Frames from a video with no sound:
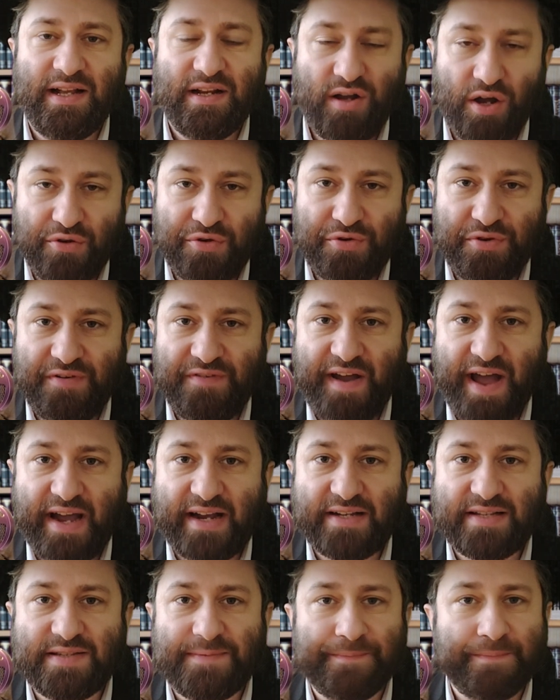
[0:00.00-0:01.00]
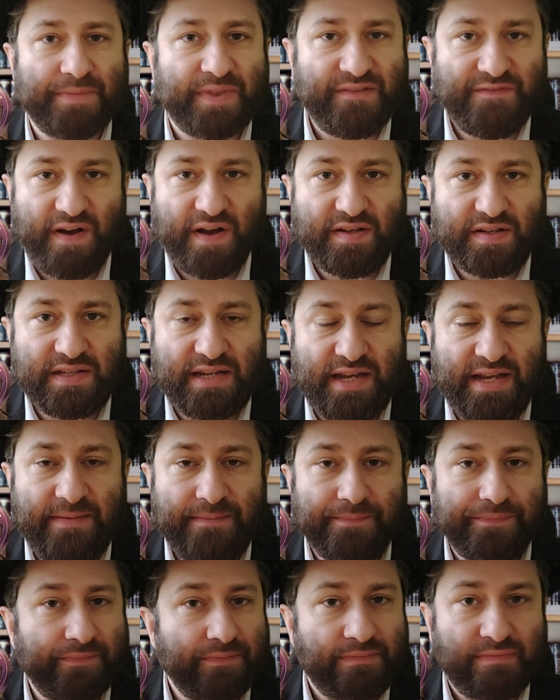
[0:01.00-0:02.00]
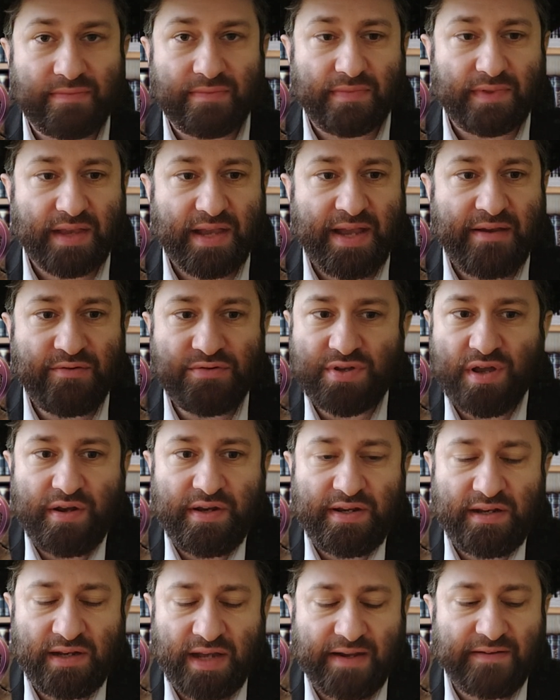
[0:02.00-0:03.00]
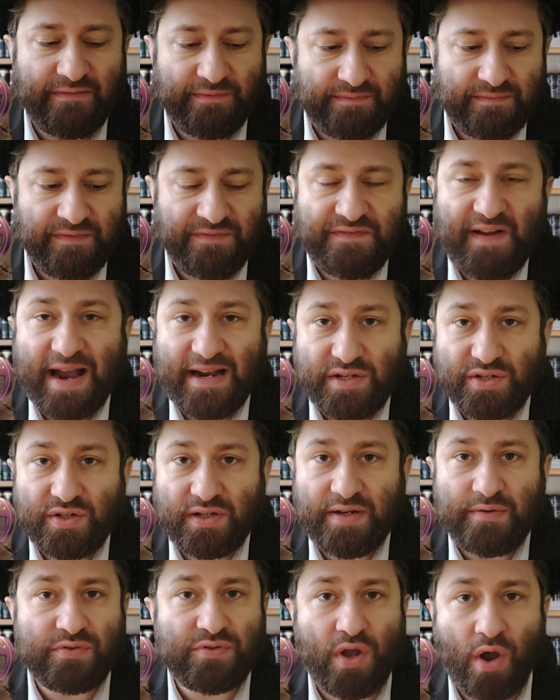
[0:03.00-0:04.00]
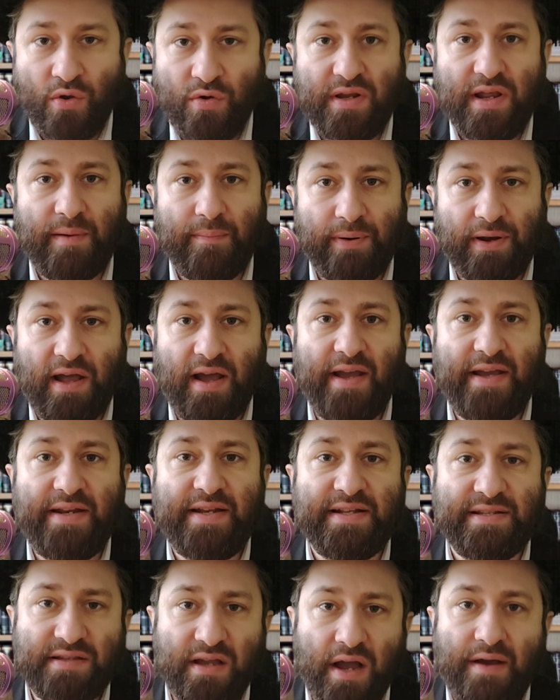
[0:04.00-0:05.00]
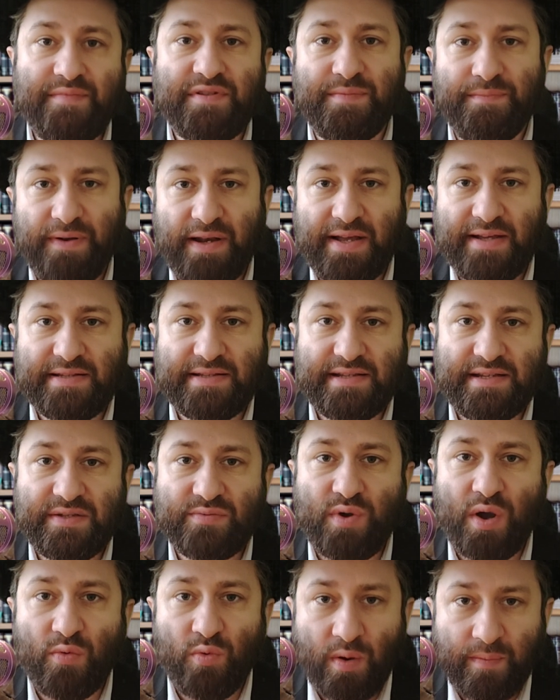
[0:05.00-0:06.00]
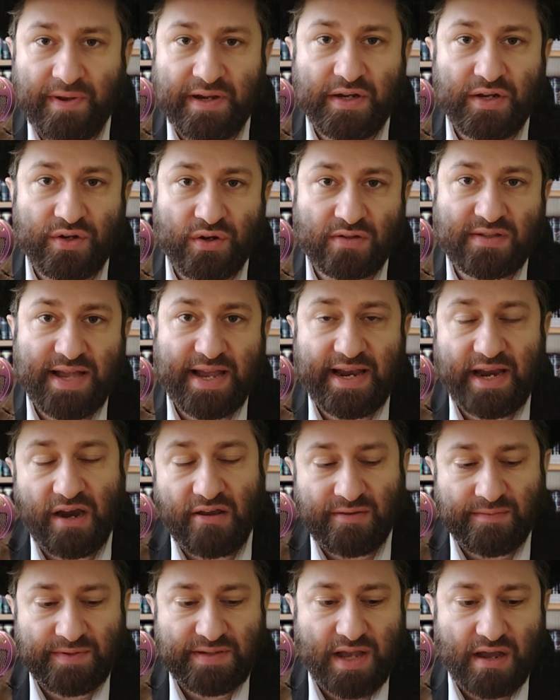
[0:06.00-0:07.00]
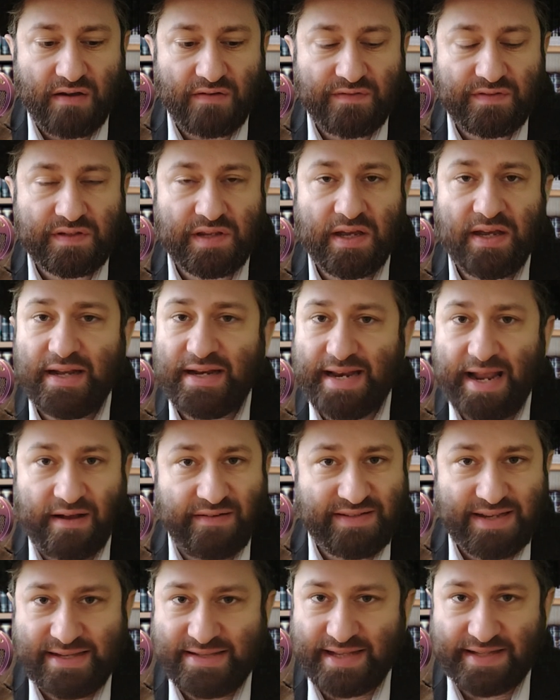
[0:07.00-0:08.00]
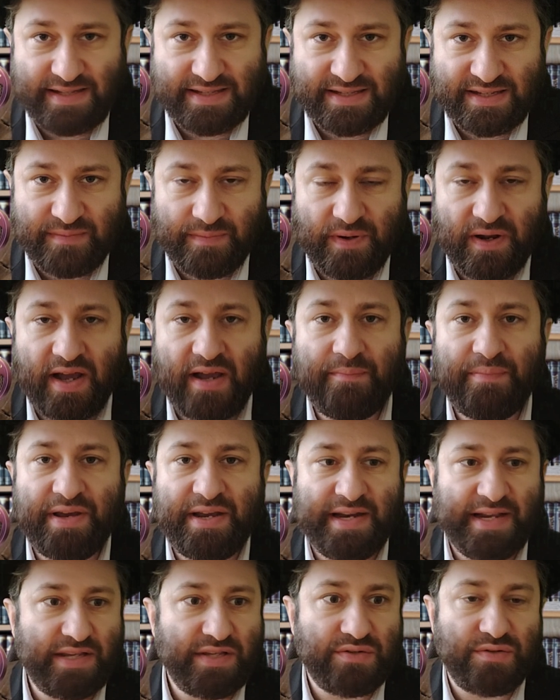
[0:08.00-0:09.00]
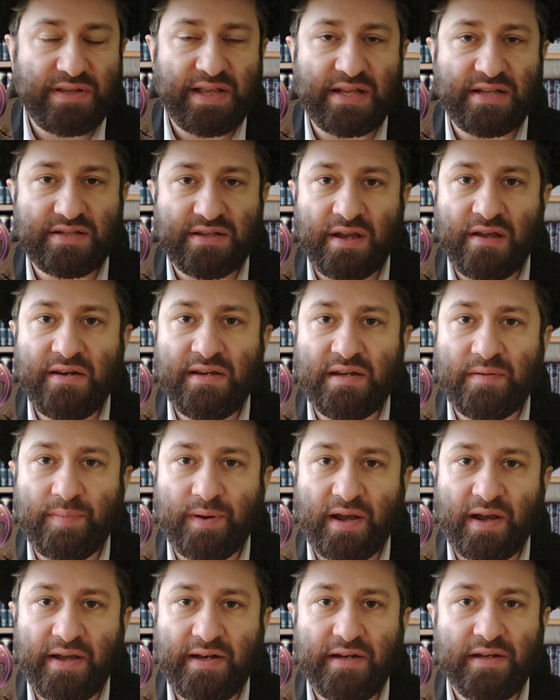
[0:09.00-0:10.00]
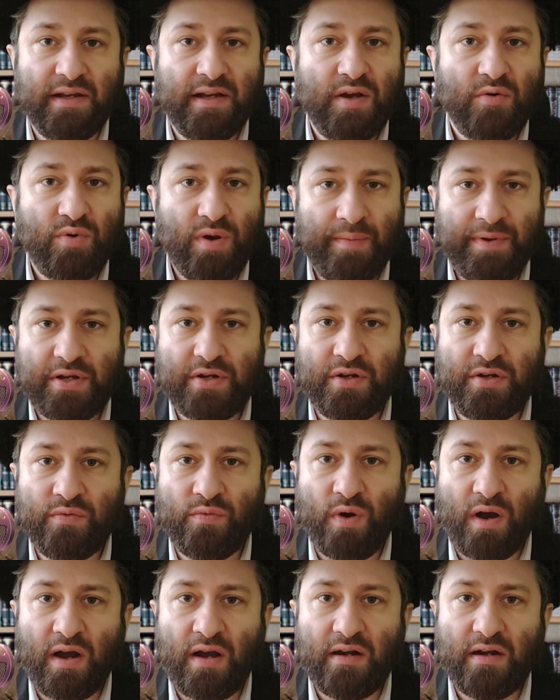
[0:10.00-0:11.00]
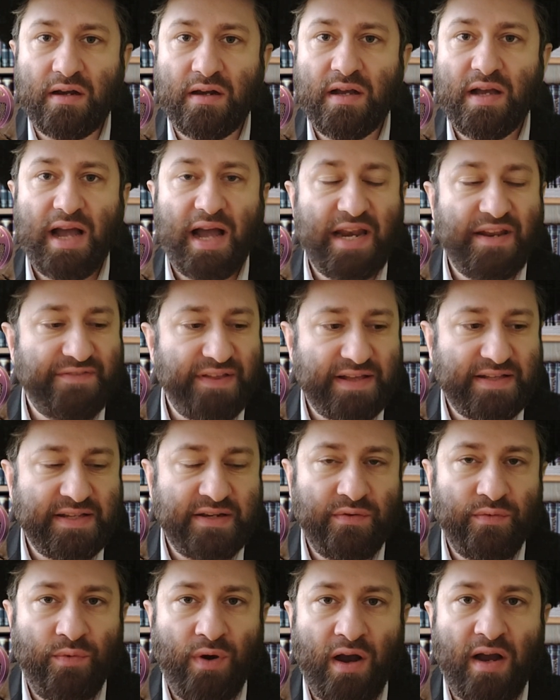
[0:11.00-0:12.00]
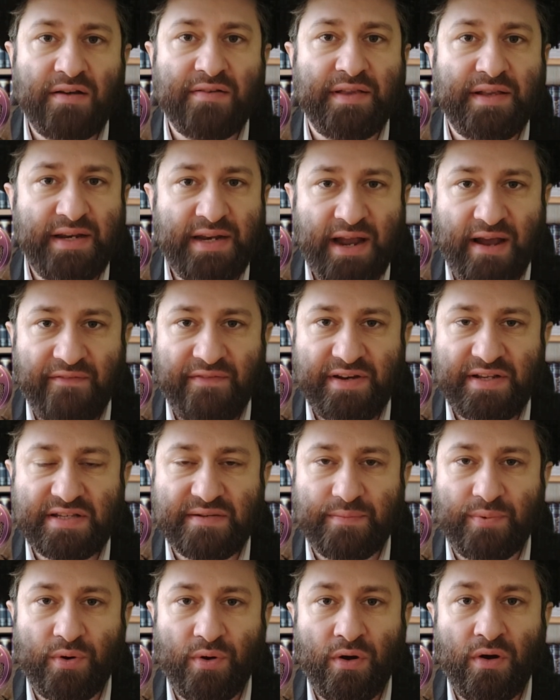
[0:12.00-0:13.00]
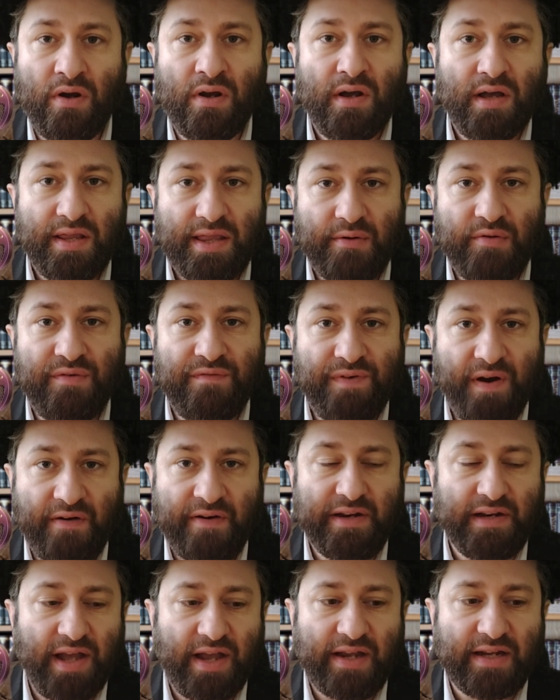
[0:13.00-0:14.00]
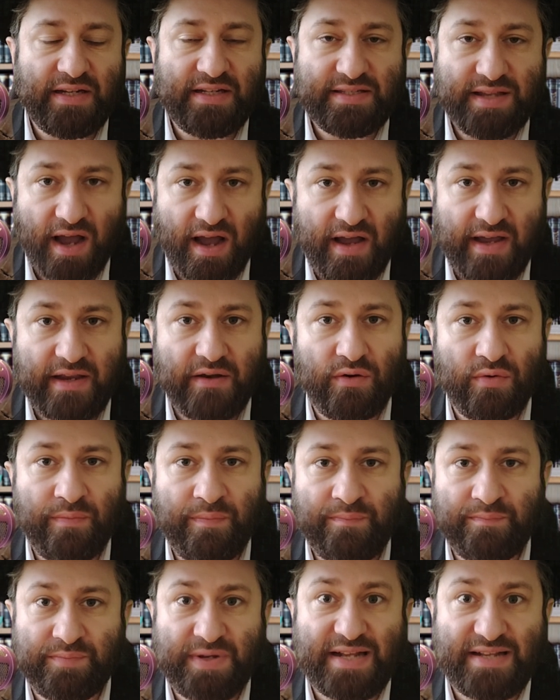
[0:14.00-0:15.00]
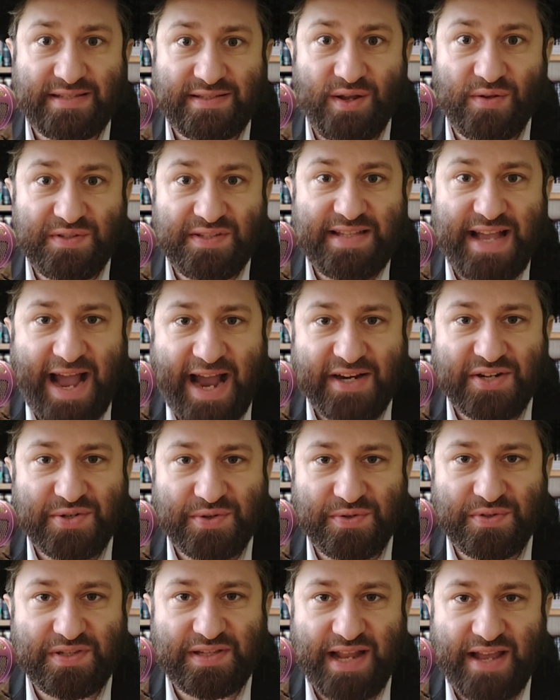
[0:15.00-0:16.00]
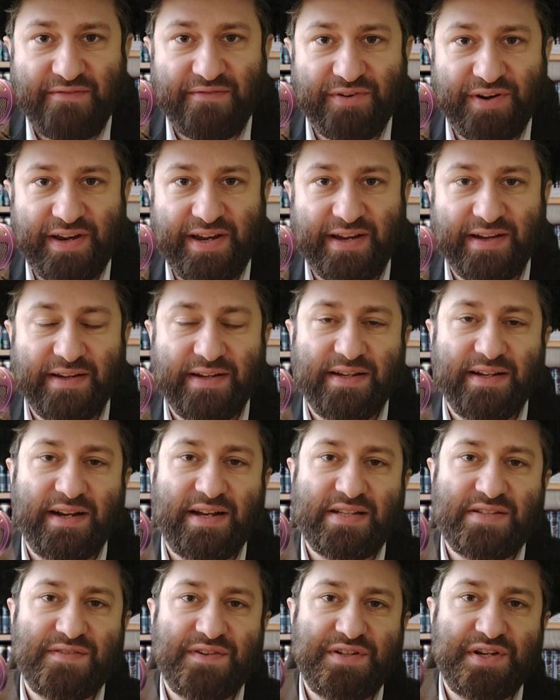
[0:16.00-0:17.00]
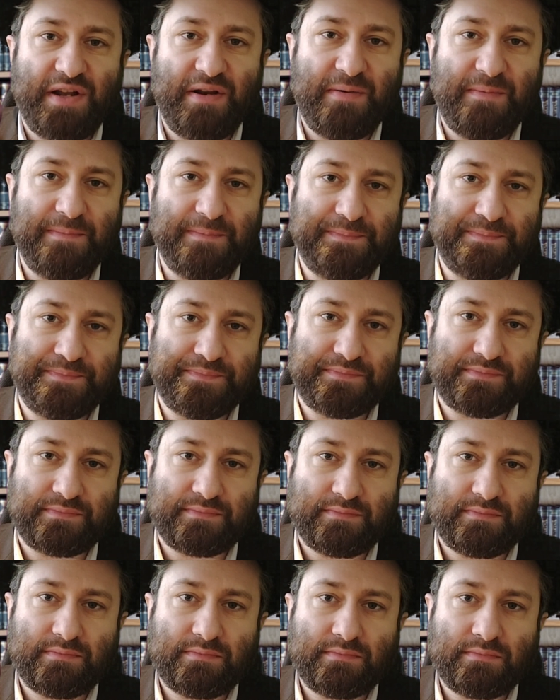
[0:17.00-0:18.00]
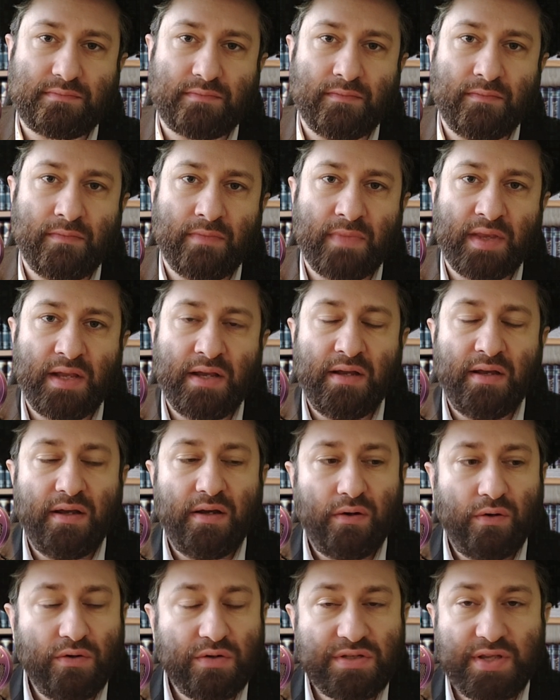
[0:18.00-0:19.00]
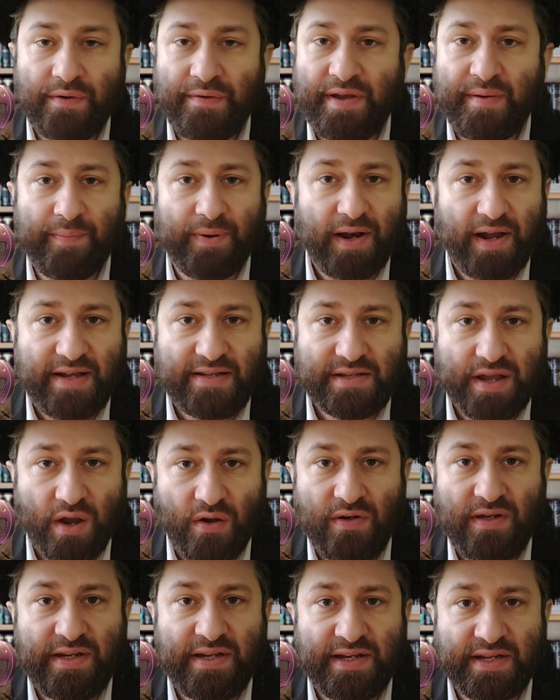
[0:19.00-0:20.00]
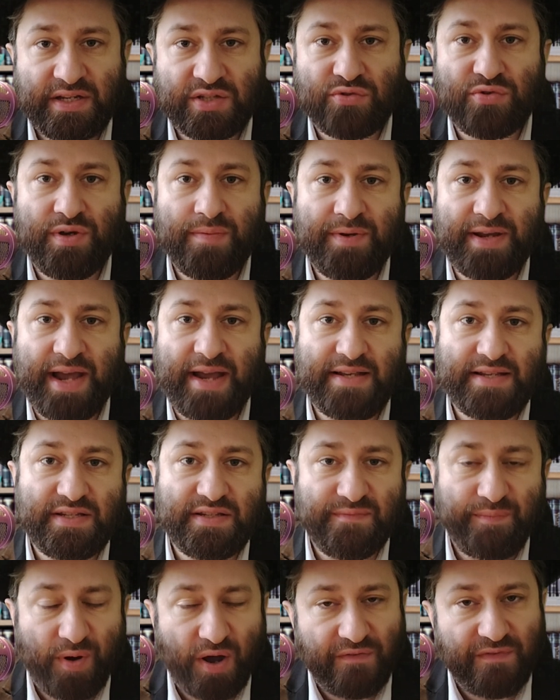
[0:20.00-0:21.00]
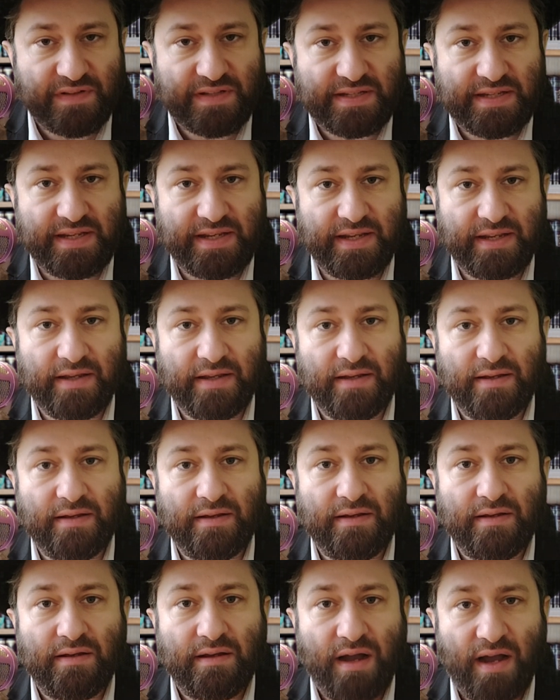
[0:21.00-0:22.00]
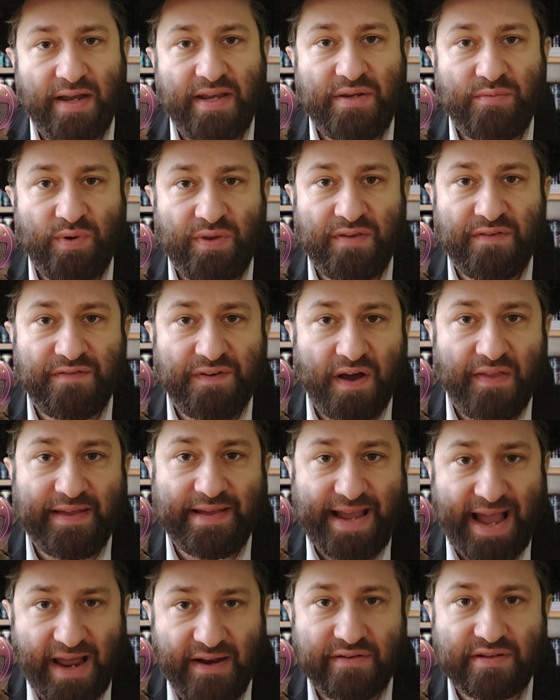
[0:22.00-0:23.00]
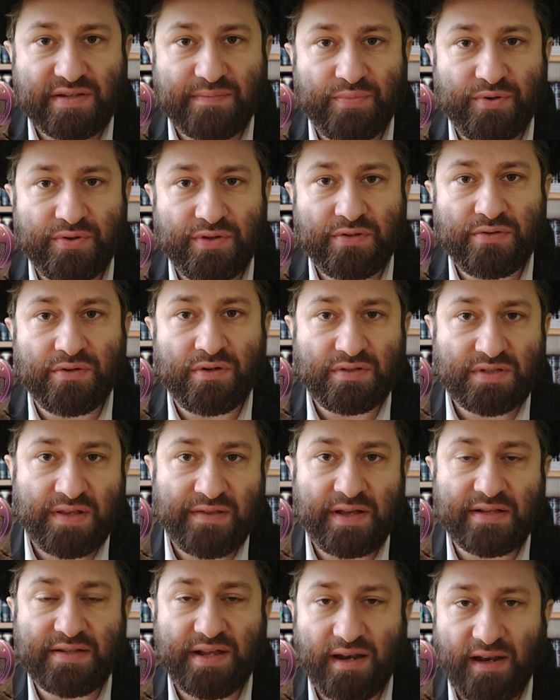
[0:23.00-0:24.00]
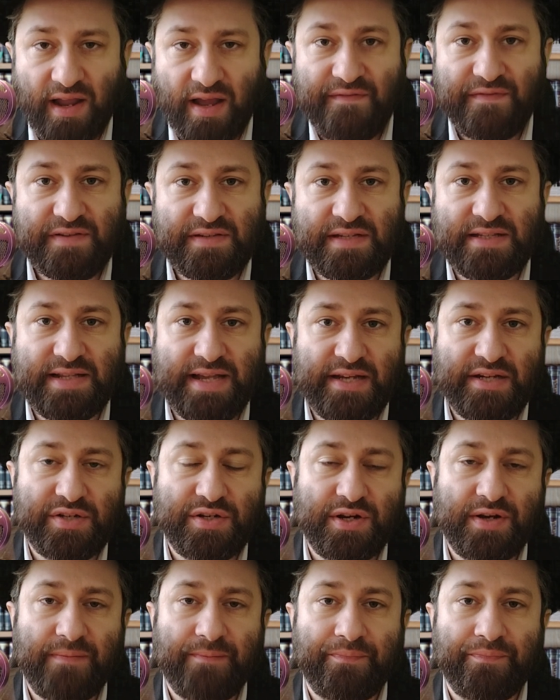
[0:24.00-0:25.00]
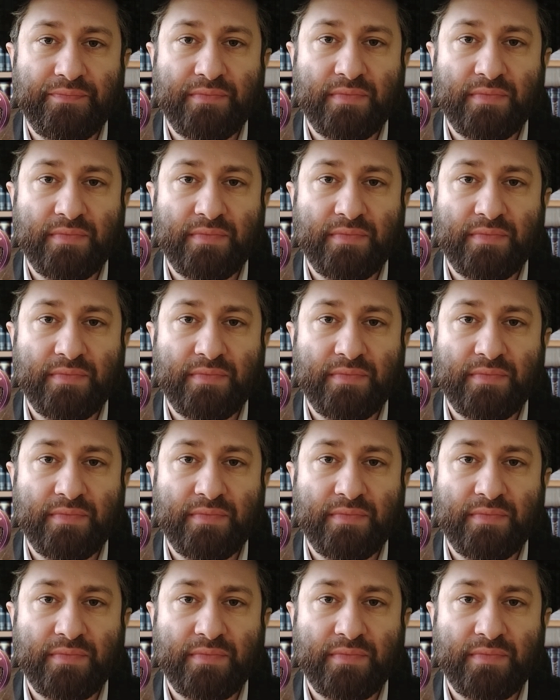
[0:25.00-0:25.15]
Go through the facts. Firstly, it was only, factually, it was only applied in times and places where women could not take care of themselves. Nowadays, that doesn't apply, but in history, that certainly applied. Women couldn't work, and if they didn't work, they didn't have any support, they would very likely die or get sold into actual slavery. Chas v'shalom. Also, it applies only in extreme cases of poverty, i.e. when the father cannot support the daughter and thus her life is in danger.